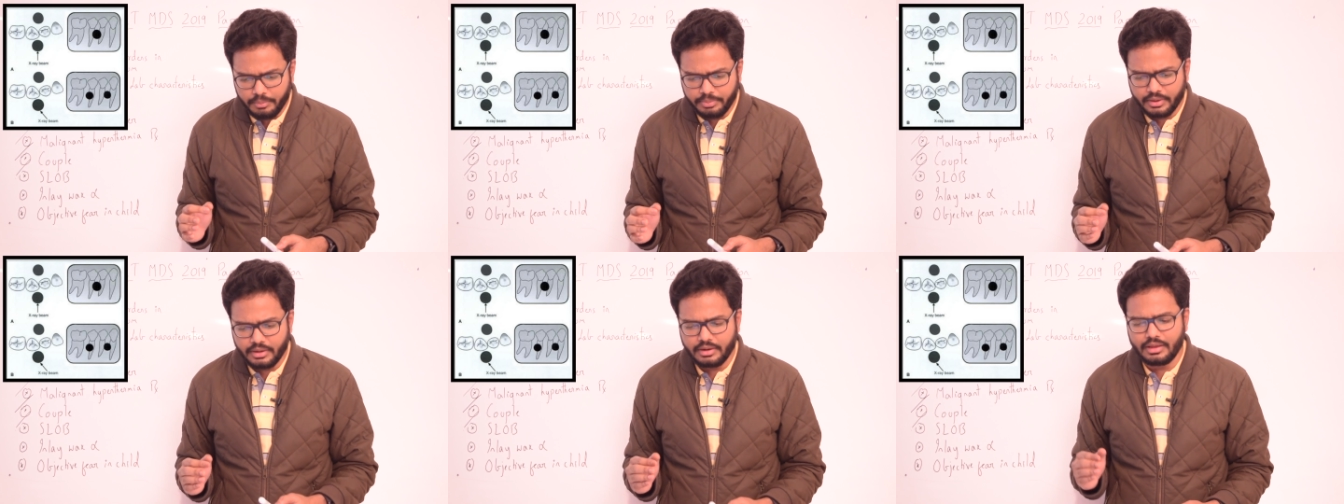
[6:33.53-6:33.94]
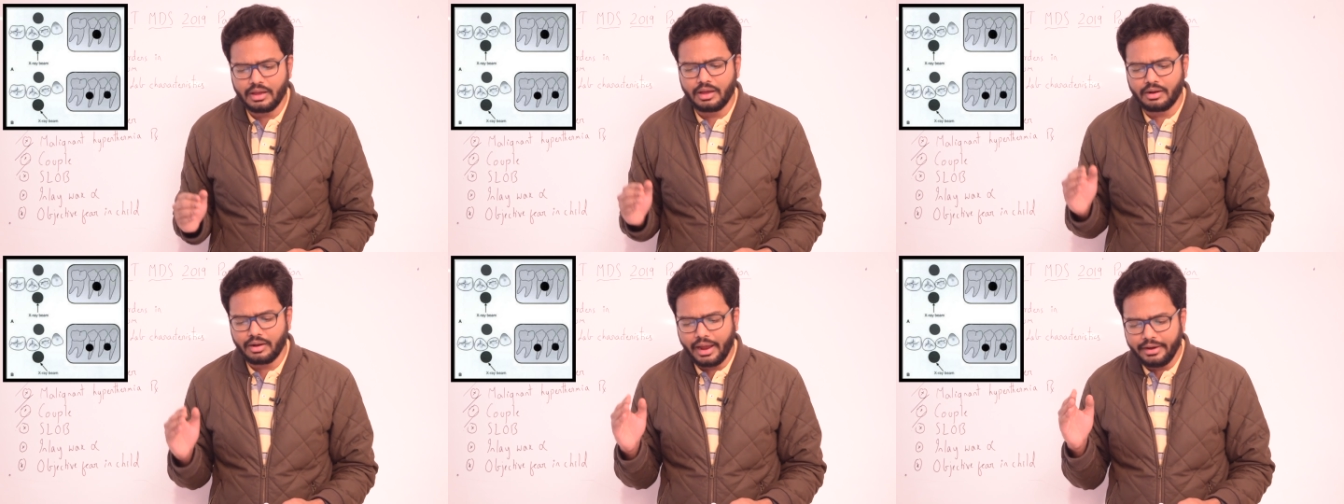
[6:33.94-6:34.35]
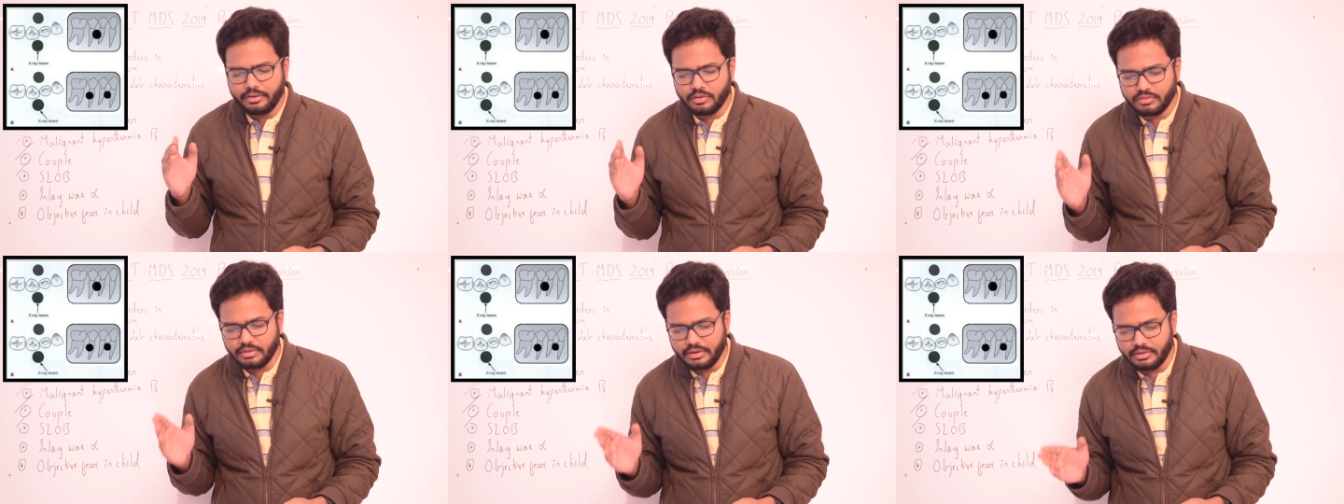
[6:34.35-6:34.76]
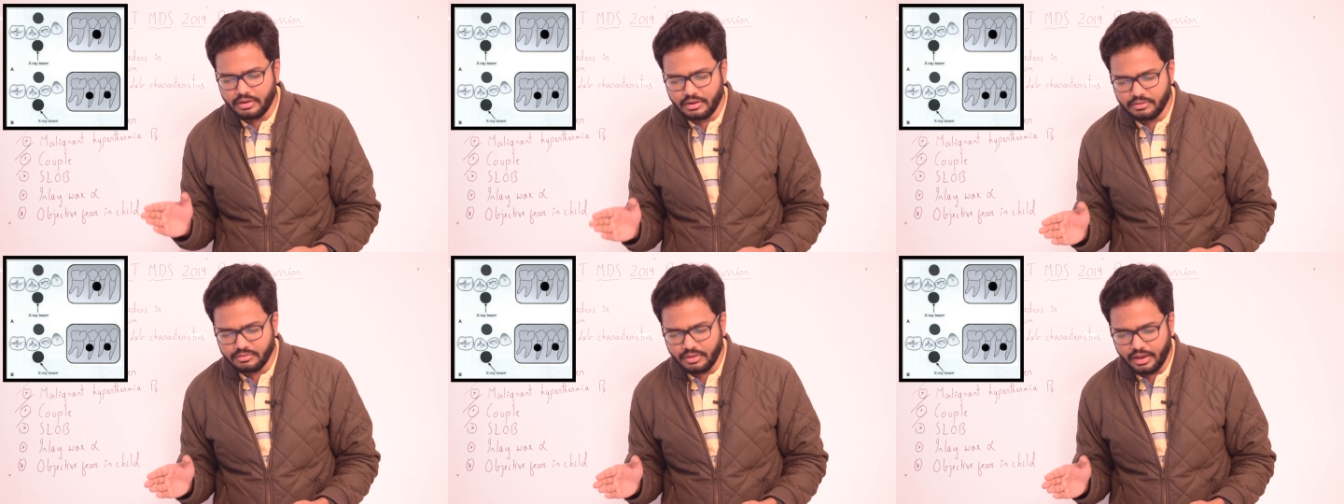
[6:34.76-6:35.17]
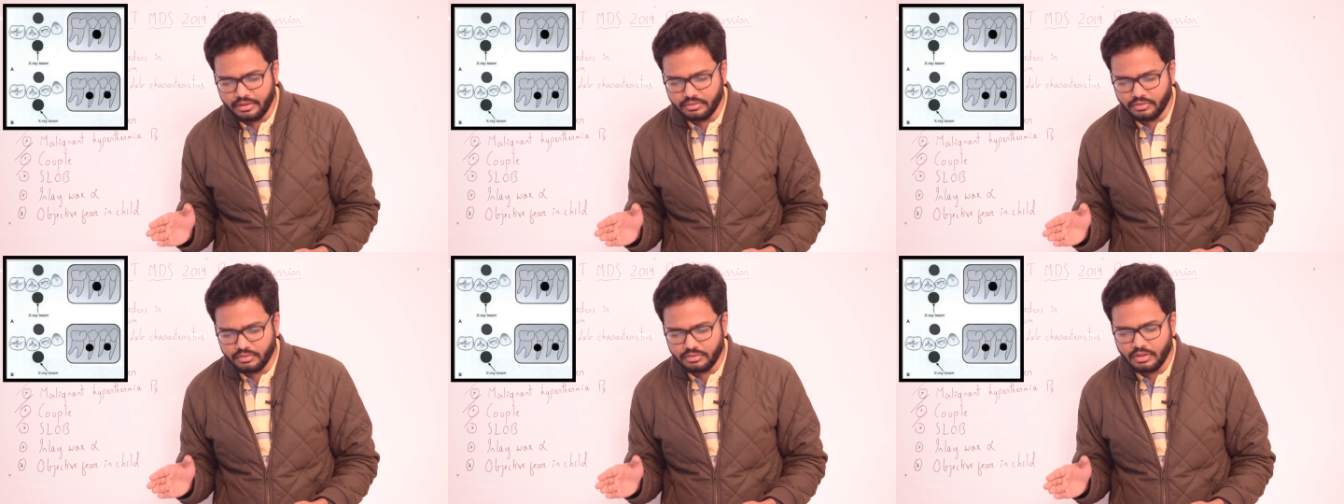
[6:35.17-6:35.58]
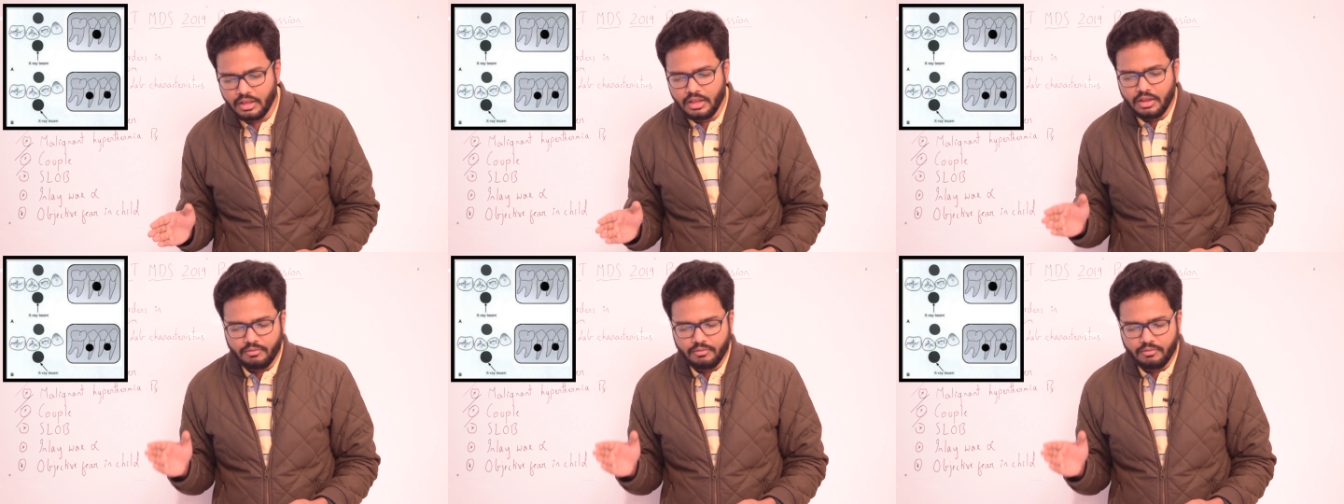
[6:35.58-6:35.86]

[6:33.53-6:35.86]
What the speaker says: appearing right to central incisors